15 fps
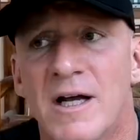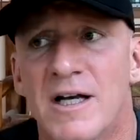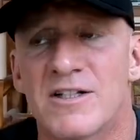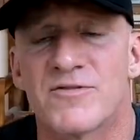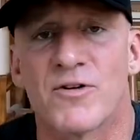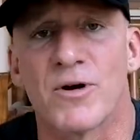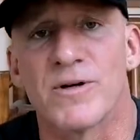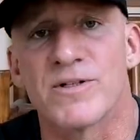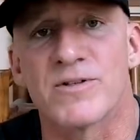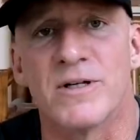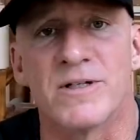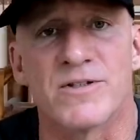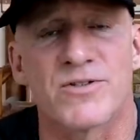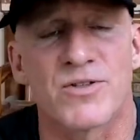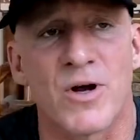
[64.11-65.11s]
as far as
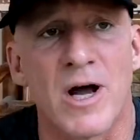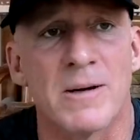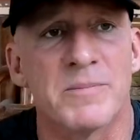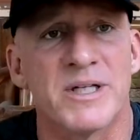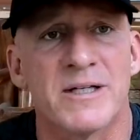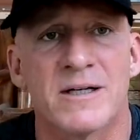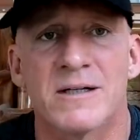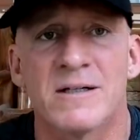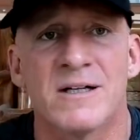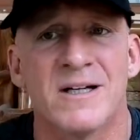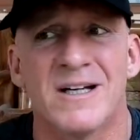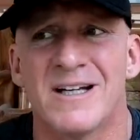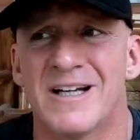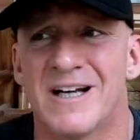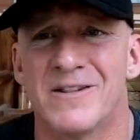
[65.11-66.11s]
insomnia
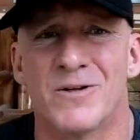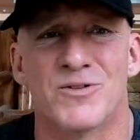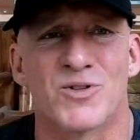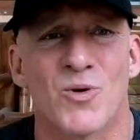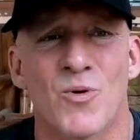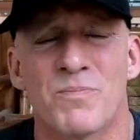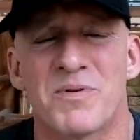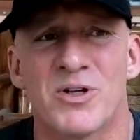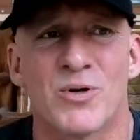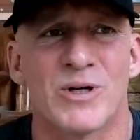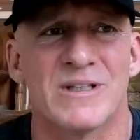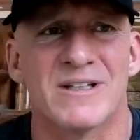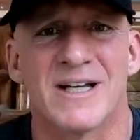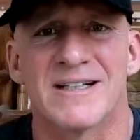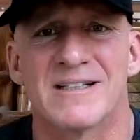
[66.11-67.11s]
and those
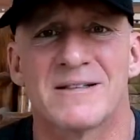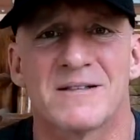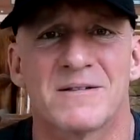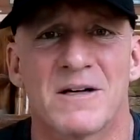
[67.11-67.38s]
opioid-like